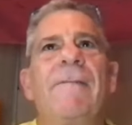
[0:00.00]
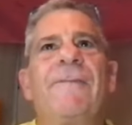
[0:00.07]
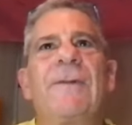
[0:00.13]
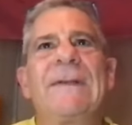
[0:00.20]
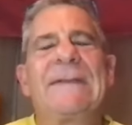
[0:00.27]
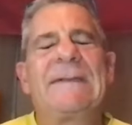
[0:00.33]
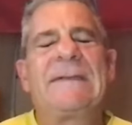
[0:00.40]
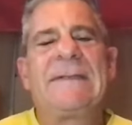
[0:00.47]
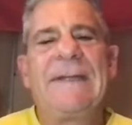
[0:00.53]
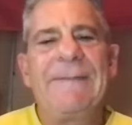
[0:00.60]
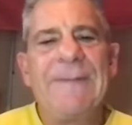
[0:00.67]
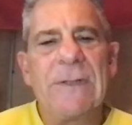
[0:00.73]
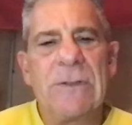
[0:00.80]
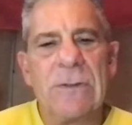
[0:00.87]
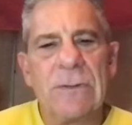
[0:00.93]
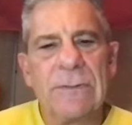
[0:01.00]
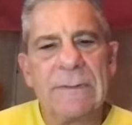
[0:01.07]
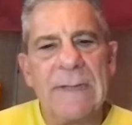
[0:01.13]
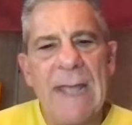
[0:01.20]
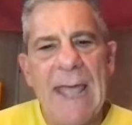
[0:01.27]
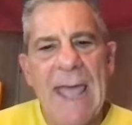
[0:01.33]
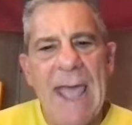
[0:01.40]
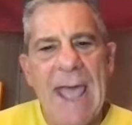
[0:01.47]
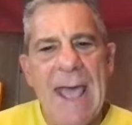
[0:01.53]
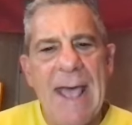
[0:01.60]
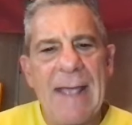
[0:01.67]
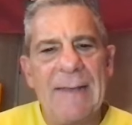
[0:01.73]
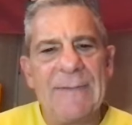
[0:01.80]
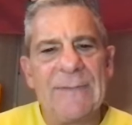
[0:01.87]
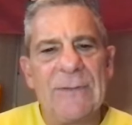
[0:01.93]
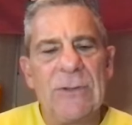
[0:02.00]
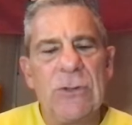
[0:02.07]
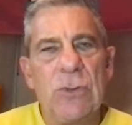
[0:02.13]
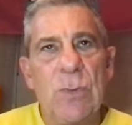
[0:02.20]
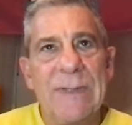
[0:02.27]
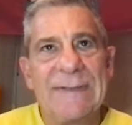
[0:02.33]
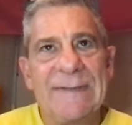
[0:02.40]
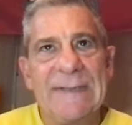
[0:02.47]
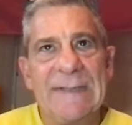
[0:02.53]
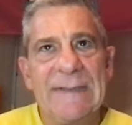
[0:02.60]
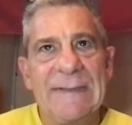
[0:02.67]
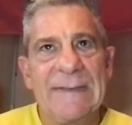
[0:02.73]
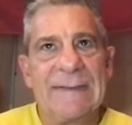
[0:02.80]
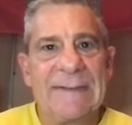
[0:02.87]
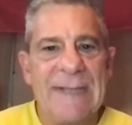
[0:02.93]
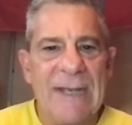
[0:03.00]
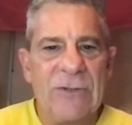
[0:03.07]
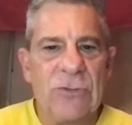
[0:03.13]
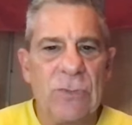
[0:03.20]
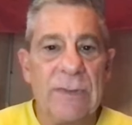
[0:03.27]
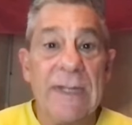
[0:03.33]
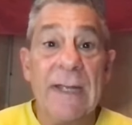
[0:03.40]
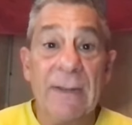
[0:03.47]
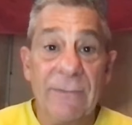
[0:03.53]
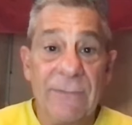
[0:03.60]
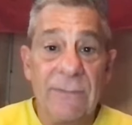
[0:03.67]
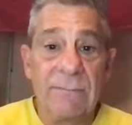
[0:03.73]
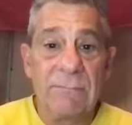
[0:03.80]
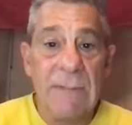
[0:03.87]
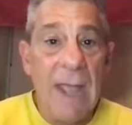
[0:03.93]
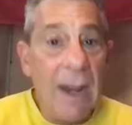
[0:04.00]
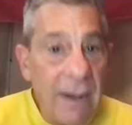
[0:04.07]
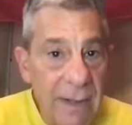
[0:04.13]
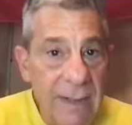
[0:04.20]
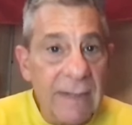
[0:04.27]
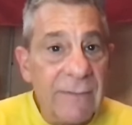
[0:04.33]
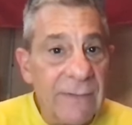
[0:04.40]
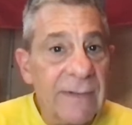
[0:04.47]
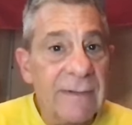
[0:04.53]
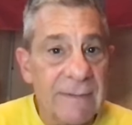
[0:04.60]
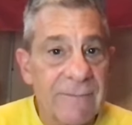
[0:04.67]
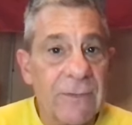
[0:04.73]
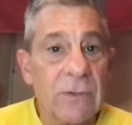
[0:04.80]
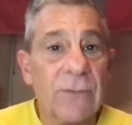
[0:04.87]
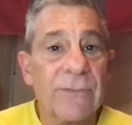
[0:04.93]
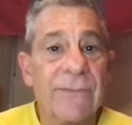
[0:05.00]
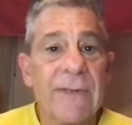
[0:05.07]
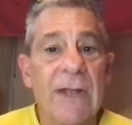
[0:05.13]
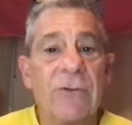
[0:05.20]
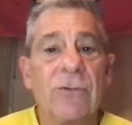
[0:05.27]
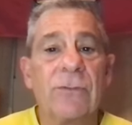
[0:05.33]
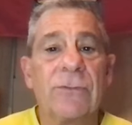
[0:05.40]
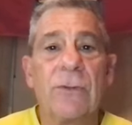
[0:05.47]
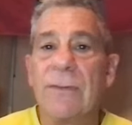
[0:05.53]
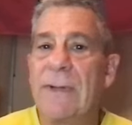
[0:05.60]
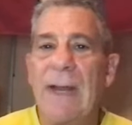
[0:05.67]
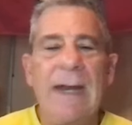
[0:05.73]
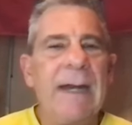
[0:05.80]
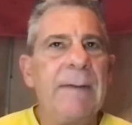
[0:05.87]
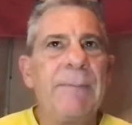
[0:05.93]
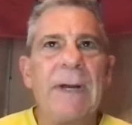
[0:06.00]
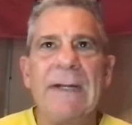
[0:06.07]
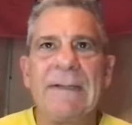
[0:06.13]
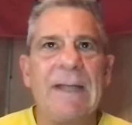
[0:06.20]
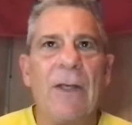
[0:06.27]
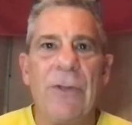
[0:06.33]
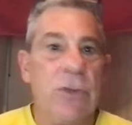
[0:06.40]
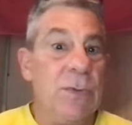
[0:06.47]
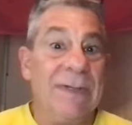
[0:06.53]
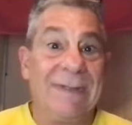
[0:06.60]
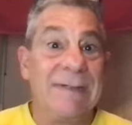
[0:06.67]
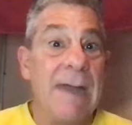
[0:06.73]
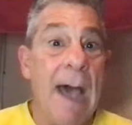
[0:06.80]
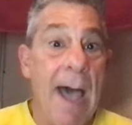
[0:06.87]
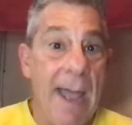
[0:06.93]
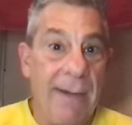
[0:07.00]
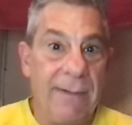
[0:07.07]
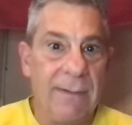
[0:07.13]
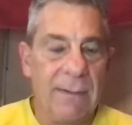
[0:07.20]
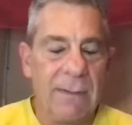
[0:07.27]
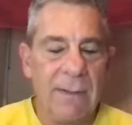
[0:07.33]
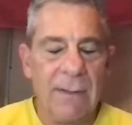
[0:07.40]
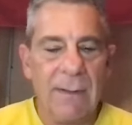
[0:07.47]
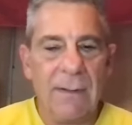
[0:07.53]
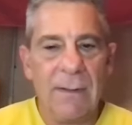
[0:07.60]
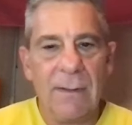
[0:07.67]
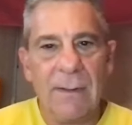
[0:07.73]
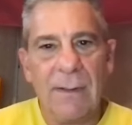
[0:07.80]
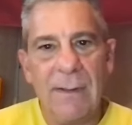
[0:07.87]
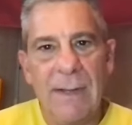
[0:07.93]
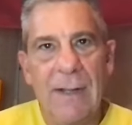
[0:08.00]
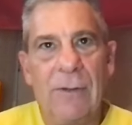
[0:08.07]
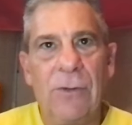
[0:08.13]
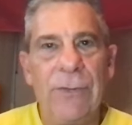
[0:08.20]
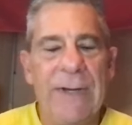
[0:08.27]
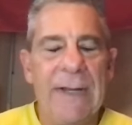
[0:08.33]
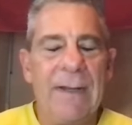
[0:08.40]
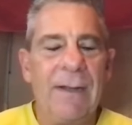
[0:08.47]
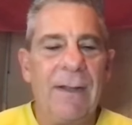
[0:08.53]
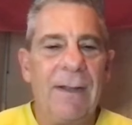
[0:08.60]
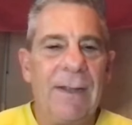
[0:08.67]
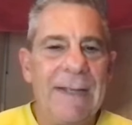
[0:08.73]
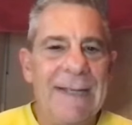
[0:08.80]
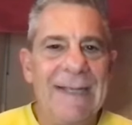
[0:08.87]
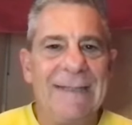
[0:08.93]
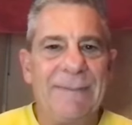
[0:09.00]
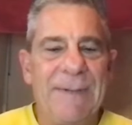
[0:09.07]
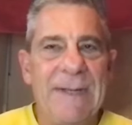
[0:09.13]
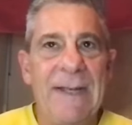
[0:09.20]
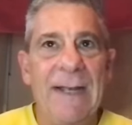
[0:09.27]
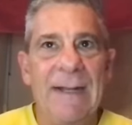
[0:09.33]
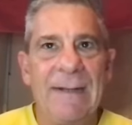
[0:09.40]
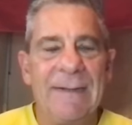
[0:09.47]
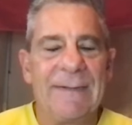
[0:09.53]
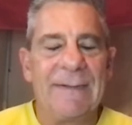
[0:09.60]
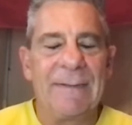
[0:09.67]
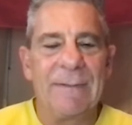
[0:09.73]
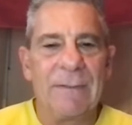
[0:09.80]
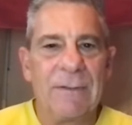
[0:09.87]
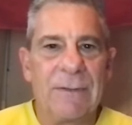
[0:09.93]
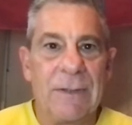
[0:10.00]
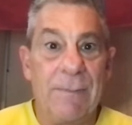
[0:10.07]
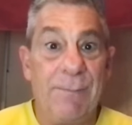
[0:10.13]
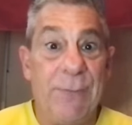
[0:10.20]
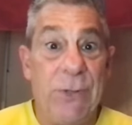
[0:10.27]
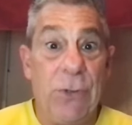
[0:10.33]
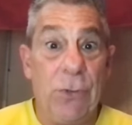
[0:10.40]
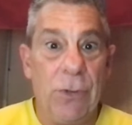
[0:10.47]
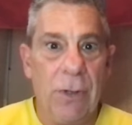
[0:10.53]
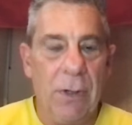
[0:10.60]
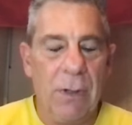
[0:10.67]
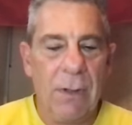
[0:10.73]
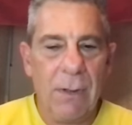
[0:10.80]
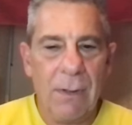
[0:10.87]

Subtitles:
For as difficult as USC's schedule is, and it is a difficult schedule, don't anybody tell you it's not, including ESPN's computer,